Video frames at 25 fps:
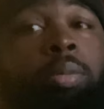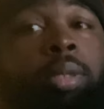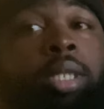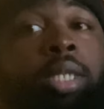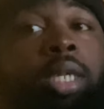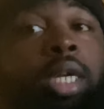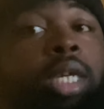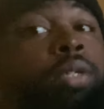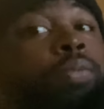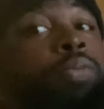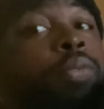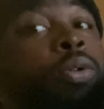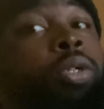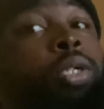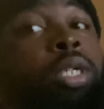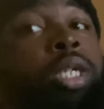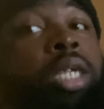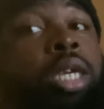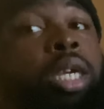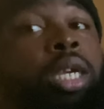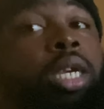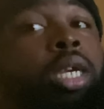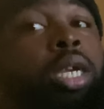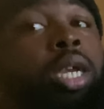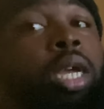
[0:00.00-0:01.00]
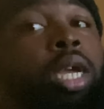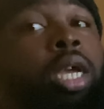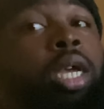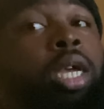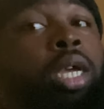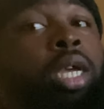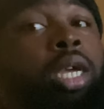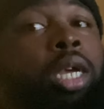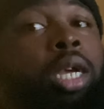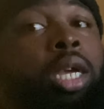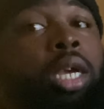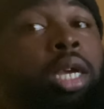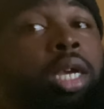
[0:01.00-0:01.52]
a size 14
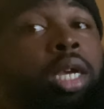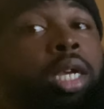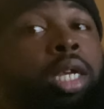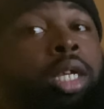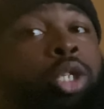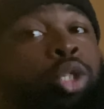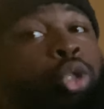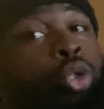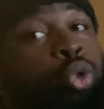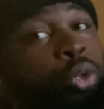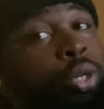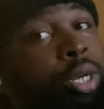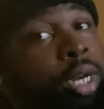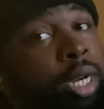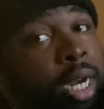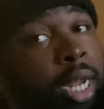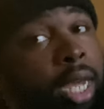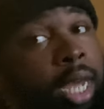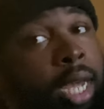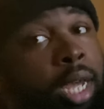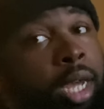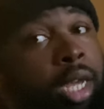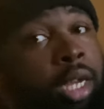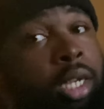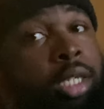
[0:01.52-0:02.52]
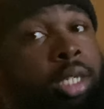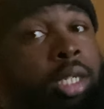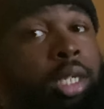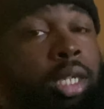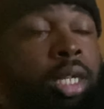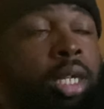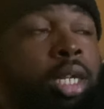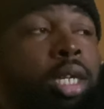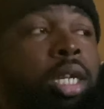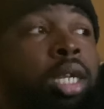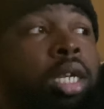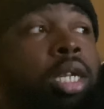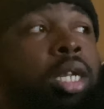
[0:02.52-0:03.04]
and Jordan 9s,
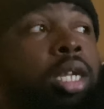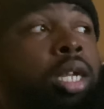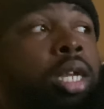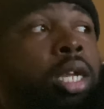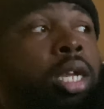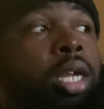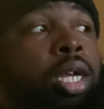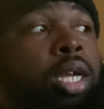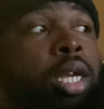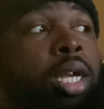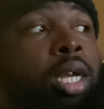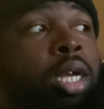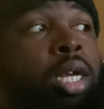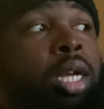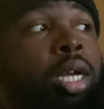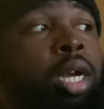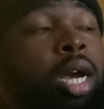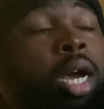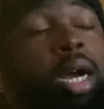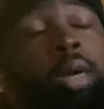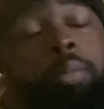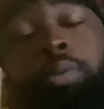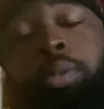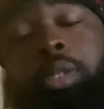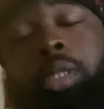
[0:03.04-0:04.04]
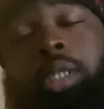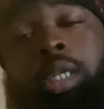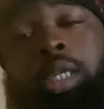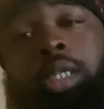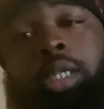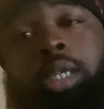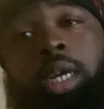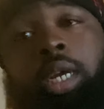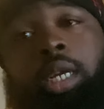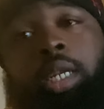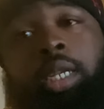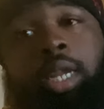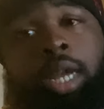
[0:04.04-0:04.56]
I appreciate
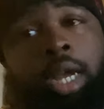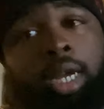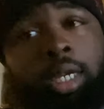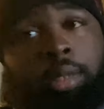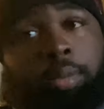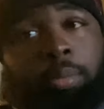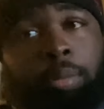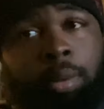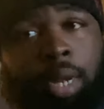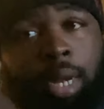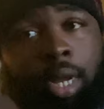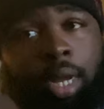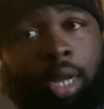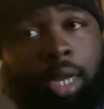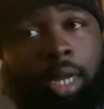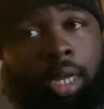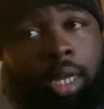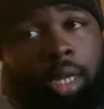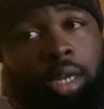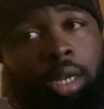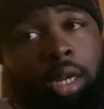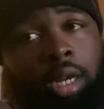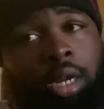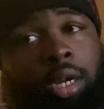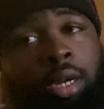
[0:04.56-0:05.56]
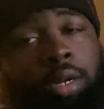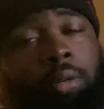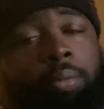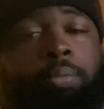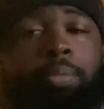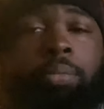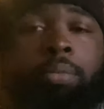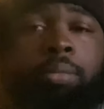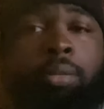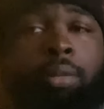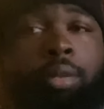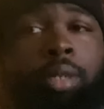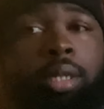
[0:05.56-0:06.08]
that. That's my
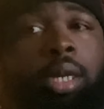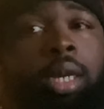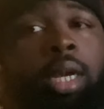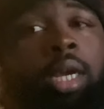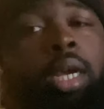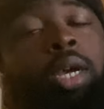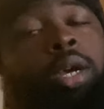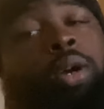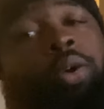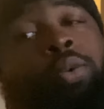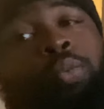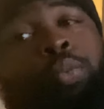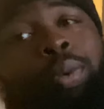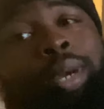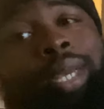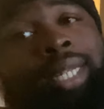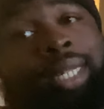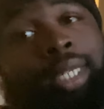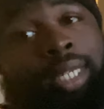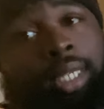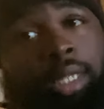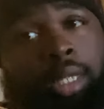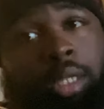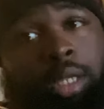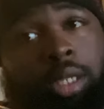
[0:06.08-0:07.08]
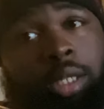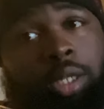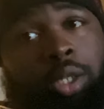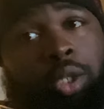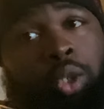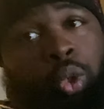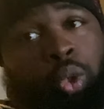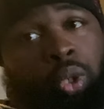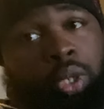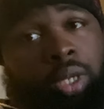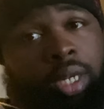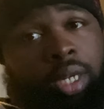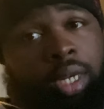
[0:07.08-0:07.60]
weakness is
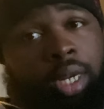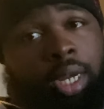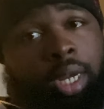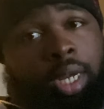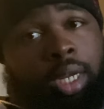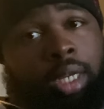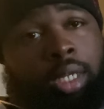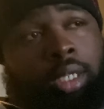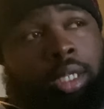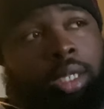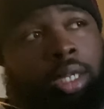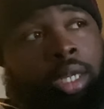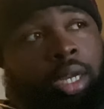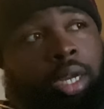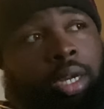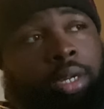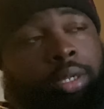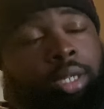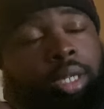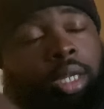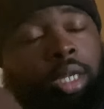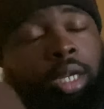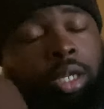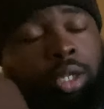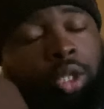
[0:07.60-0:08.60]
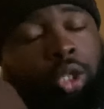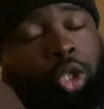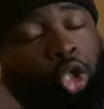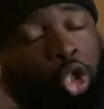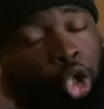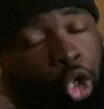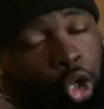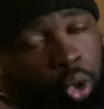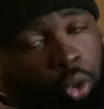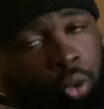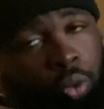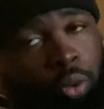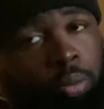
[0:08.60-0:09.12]
Jordan 9s. Everything else is
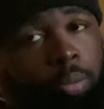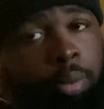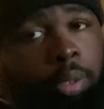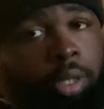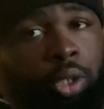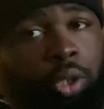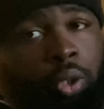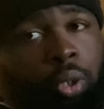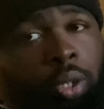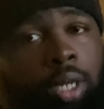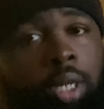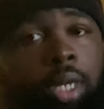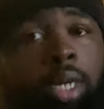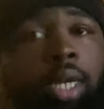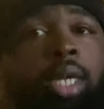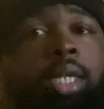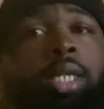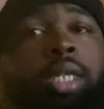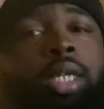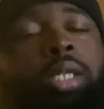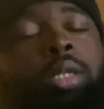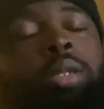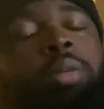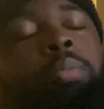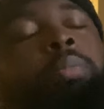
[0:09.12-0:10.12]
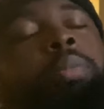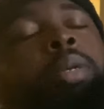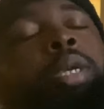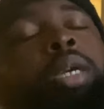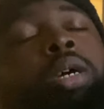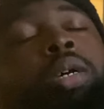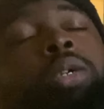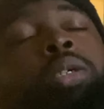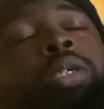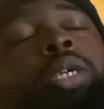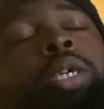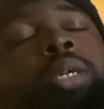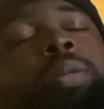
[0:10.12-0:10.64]
cool, but Jordan 9s, that's with me
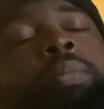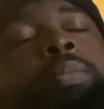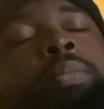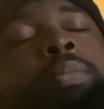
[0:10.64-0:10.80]
all day.